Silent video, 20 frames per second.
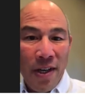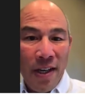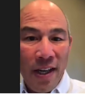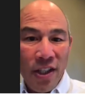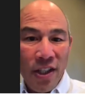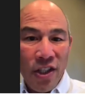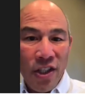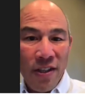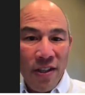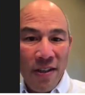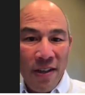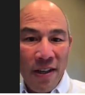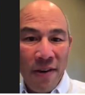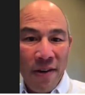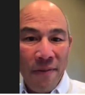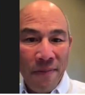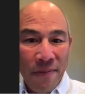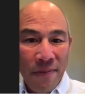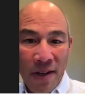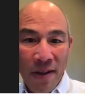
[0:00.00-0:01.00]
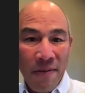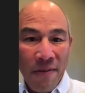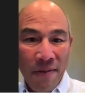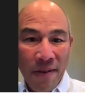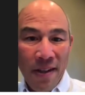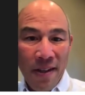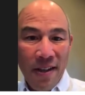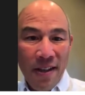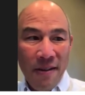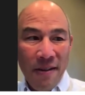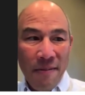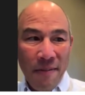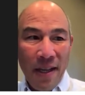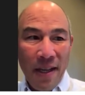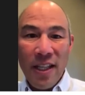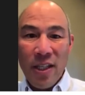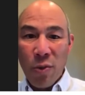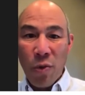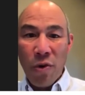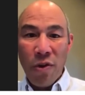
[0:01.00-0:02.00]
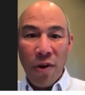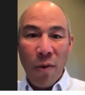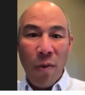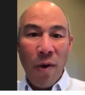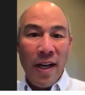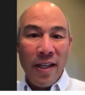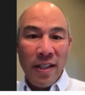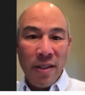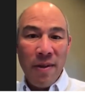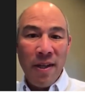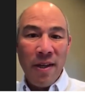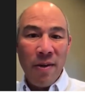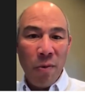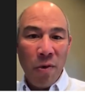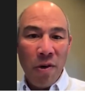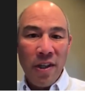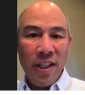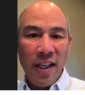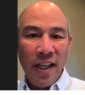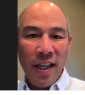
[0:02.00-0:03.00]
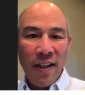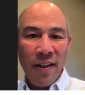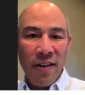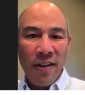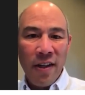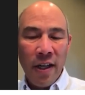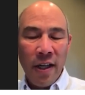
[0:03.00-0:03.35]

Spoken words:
to actually, make this worth our while to be in work together.